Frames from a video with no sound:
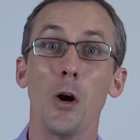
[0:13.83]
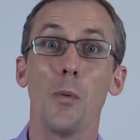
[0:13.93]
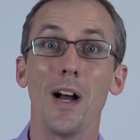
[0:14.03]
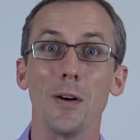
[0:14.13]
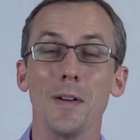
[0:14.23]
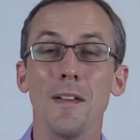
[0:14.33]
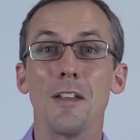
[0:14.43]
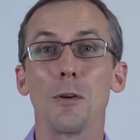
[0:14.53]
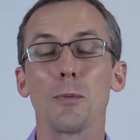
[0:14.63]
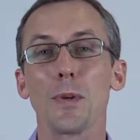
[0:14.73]
Well,
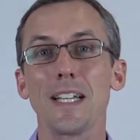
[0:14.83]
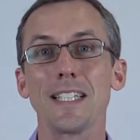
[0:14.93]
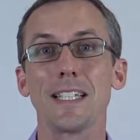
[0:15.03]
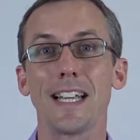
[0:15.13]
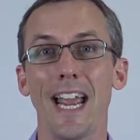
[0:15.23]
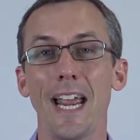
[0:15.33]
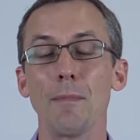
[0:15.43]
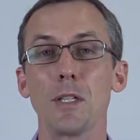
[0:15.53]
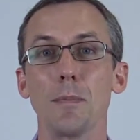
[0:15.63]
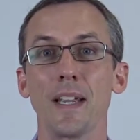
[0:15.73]
the reason
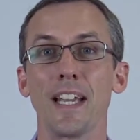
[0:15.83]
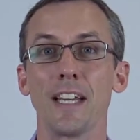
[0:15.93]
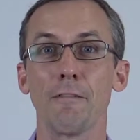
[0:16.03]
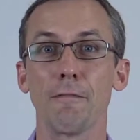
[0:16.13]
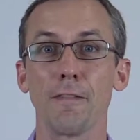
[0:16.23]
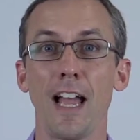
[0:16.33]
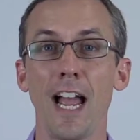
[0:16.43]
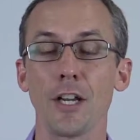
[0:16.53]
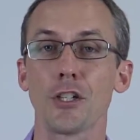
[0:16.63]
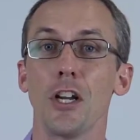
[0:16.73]
came to me in a
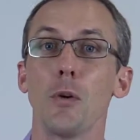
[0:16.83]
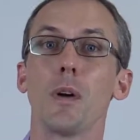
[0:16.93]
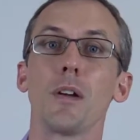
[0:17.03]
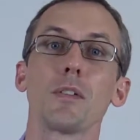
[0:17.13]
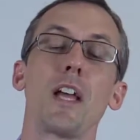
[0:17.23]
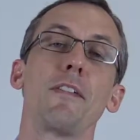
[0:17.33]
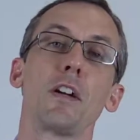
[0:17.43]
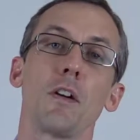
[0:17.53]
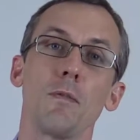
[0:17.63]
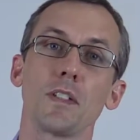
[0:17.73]
flash when I was having
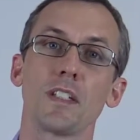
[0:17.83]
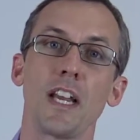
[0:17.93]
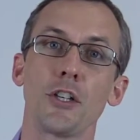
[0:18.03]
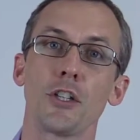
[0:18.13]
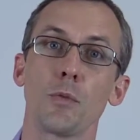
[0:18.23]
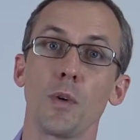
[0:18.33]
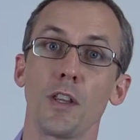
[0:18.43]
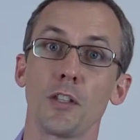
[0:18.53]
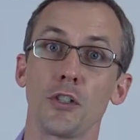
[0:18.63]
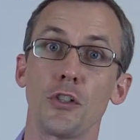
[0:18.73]
a conversation with
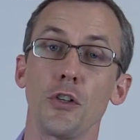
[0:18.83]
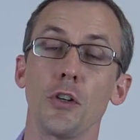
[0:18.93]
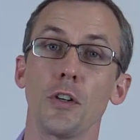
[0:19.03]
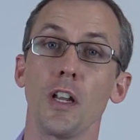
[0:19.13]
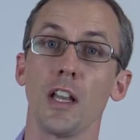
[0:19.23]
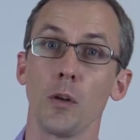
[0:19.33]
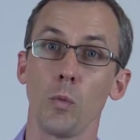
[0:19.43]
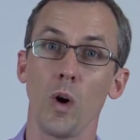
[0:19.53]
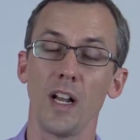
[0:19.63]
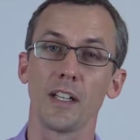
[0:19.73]
a student a little
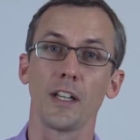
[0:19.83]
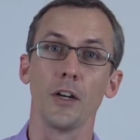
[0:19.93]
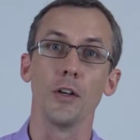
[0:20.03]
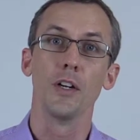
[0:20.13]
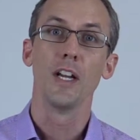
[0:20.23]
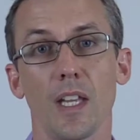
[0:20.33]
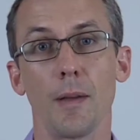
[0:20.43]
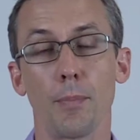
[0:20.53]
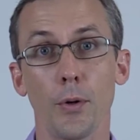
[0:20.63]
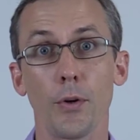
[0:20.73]
while ago.
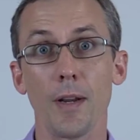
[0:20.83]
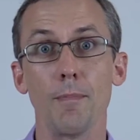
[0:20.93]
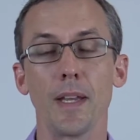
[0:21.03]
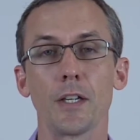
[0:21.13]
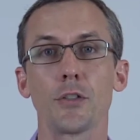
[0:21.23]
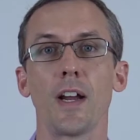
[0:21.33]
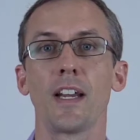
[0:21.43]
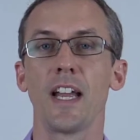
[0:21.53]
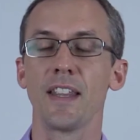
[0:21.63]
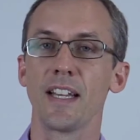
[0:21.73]
They programmed MetaTrader
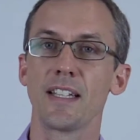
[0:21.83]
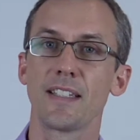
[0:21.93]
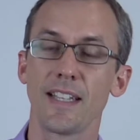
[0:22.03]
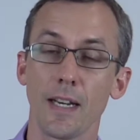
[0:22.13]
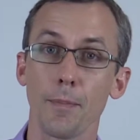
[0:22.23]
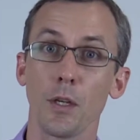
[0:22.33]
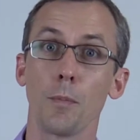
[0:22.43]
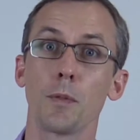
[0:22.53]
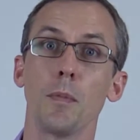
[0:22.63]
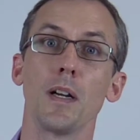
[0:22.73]
and they'd set up the
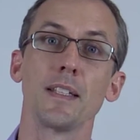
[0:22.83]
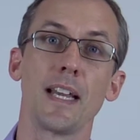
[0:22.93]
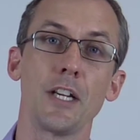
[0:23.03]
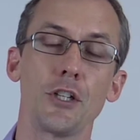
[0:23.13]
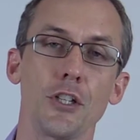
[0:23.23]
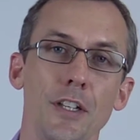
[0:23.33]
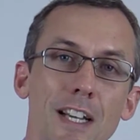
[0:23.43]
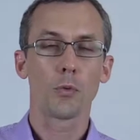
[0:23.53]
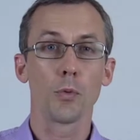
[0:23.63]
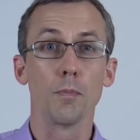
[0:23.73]
optimization
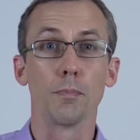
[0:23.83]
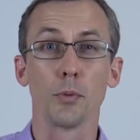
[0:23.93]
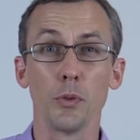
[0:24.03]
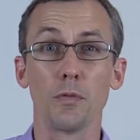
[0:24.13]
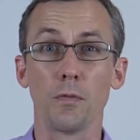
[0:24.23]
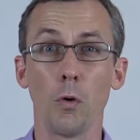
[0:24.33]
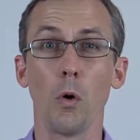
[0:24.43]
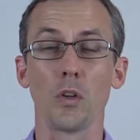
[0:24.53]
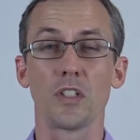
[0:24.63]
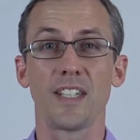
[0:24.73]
through brute
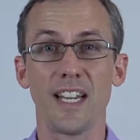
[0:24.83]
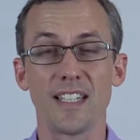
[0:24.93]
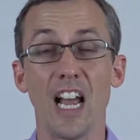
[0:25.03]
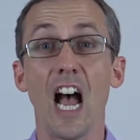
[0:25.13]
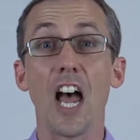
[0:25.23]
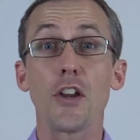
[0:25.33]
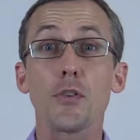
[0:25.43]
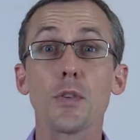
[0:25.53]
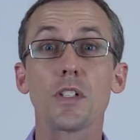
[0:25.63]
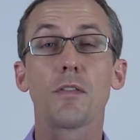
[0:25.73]
force, test
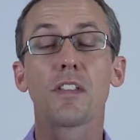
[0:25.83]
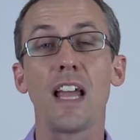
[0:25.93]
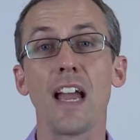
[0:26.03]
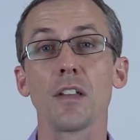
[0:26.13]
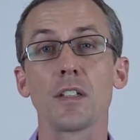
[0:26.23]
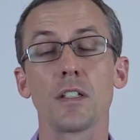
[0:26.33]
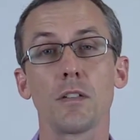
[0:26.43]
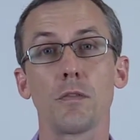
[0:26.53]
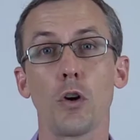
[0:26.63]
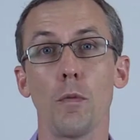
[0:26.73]
hundreds of thousands
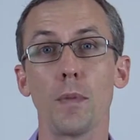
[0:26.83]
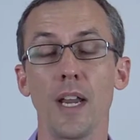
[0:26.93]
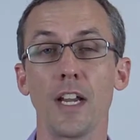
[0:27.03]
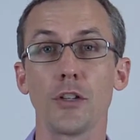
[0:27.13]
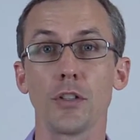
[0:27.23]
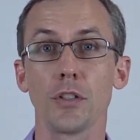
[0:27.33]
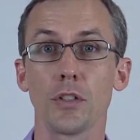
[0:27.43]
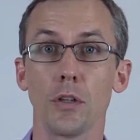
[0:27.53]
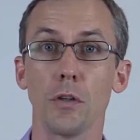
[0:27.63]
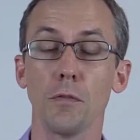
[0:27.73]
of
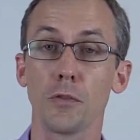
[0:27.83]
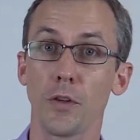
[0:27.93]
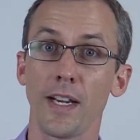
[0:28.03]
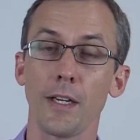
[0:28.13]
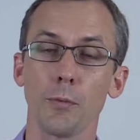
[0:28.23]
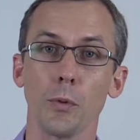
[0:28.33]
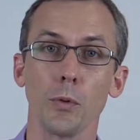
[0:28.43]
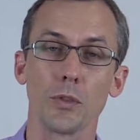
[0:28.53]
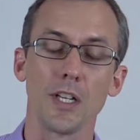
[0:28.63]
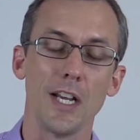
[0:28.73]
combinations of trading
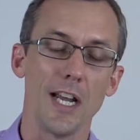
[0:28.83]
rules.